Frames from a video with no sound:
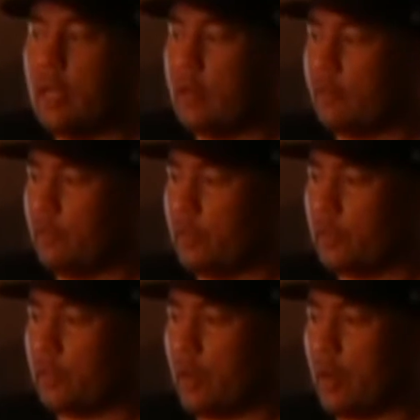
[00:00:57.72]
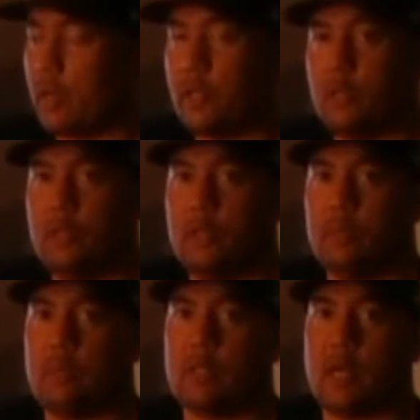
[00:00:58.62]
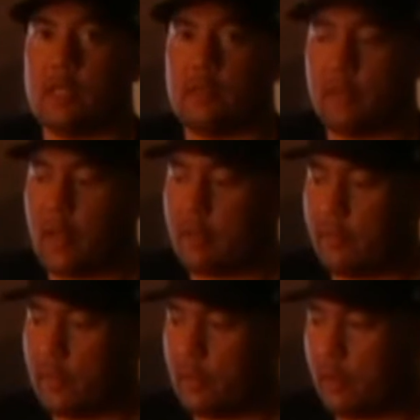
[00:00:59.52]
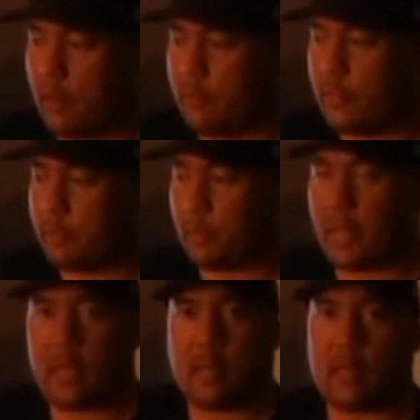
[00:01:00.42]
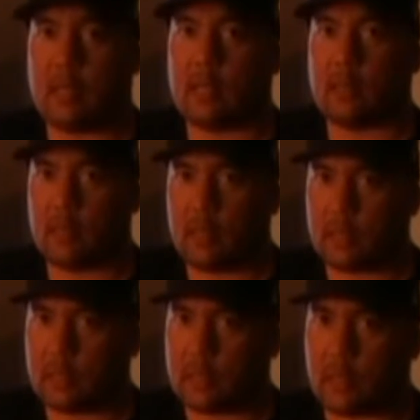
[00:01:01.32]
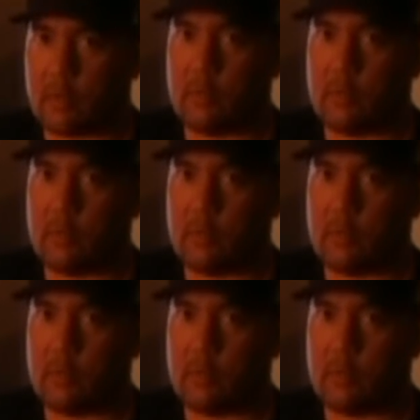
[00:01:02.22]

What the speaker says: If you've looked on YouTube, there's lots of flying video of this plane. It's a